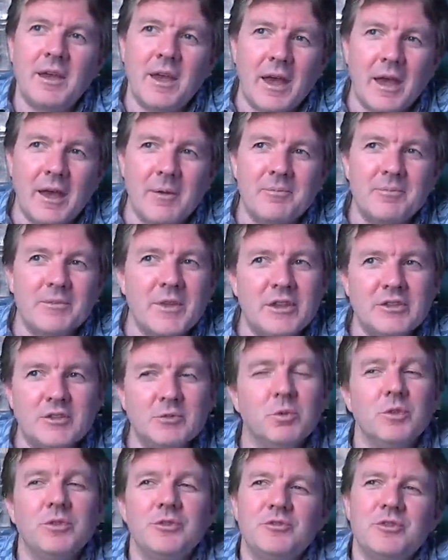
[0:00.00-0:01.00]
Um, you
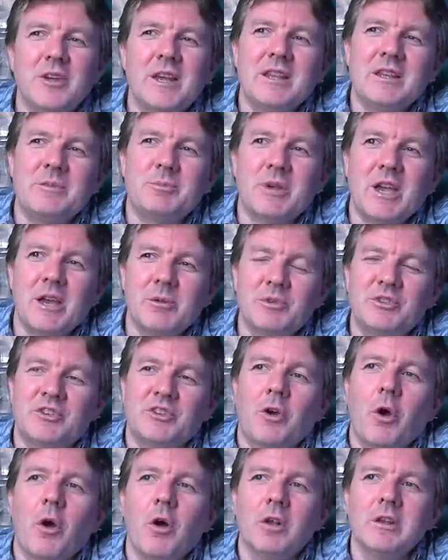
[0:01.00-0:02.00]
wouldn't really be able to
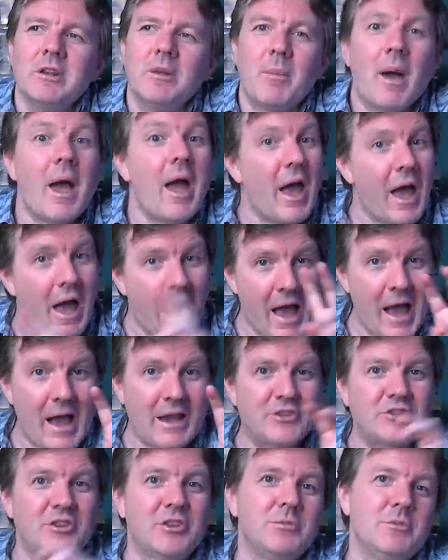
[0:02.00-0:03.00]
call them
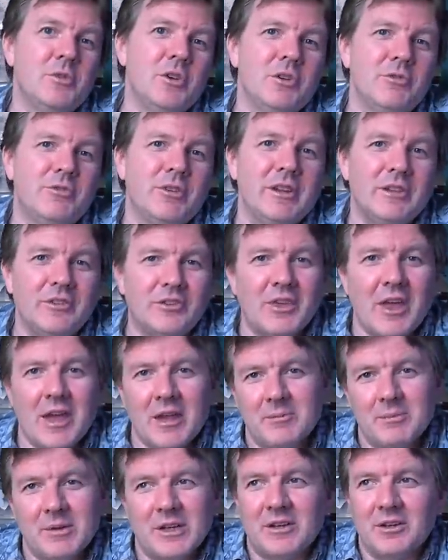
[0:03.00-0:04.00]
action movies
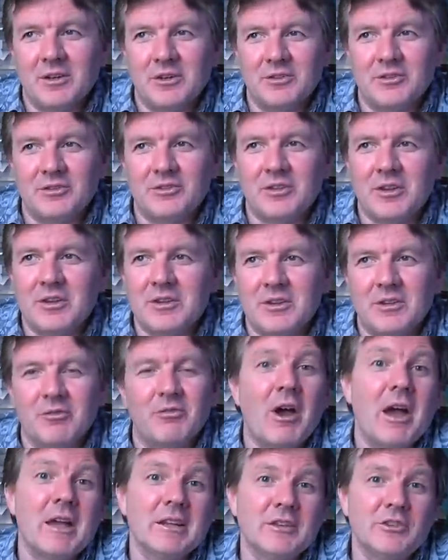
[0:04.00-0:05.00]
then, because the, the
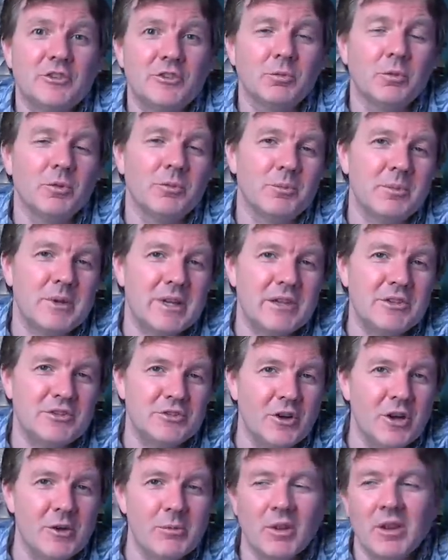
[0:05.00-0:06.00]
violence wouldn't be
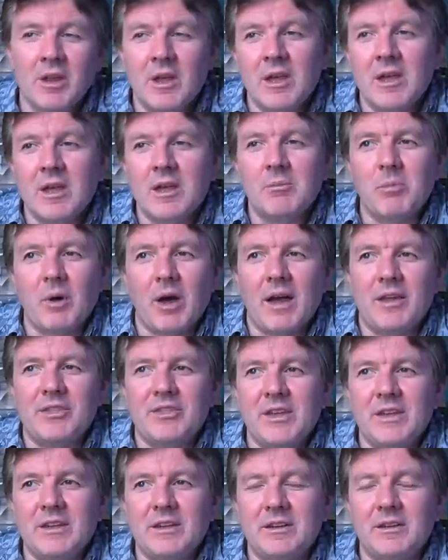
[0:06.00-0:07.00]
enjoyable. But I
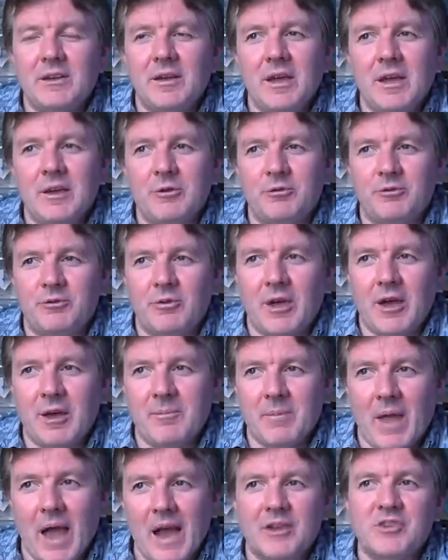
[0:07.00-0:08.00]
think if
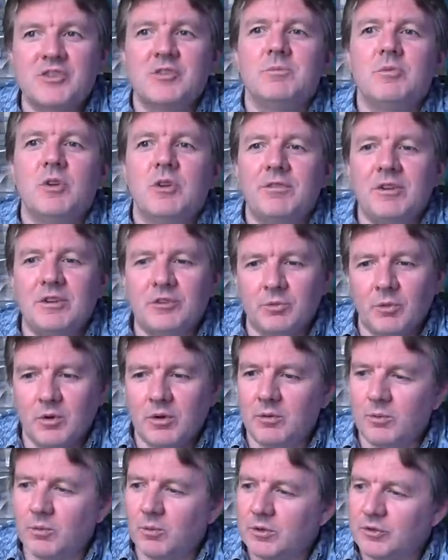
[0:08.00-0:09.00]
um, action movies
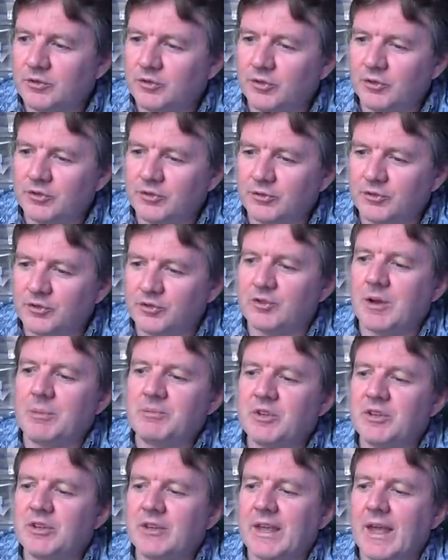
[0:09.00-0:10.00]
were, were sort of
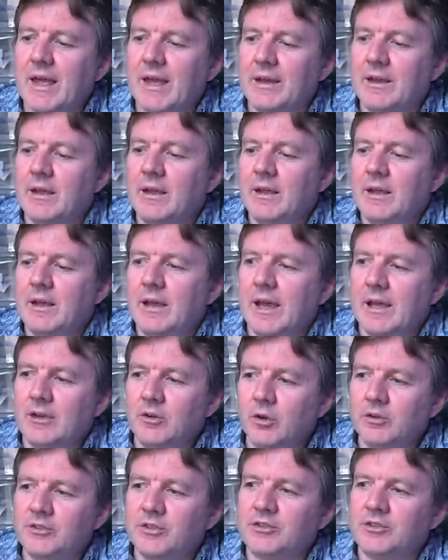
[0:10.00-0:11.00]
scripted again in
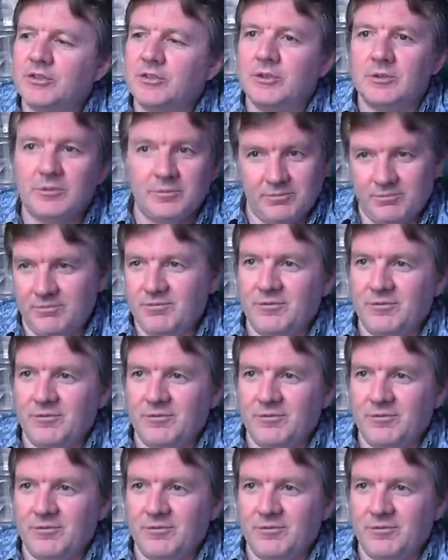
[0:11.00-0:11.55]
order to